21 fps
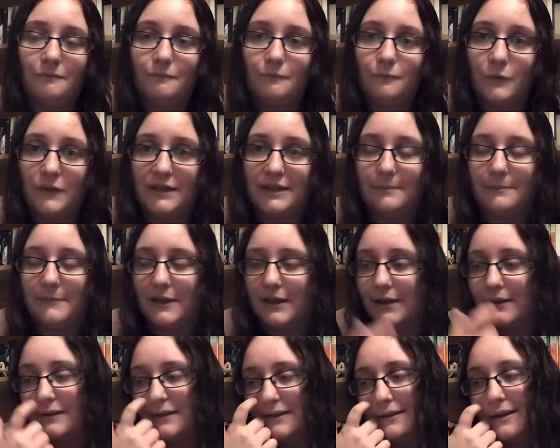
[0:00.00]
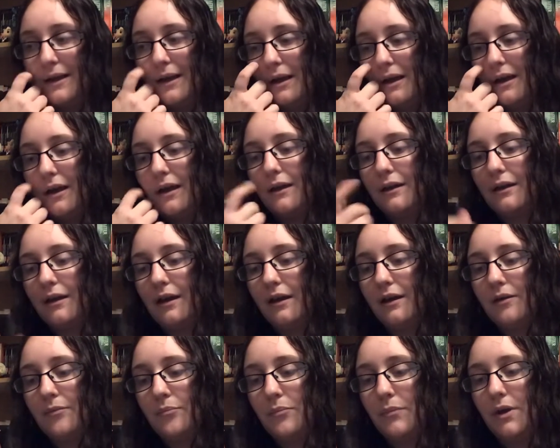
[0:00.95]
can read something else.
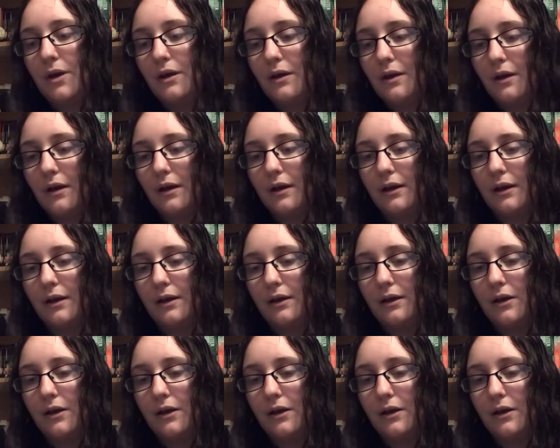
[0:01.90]
Come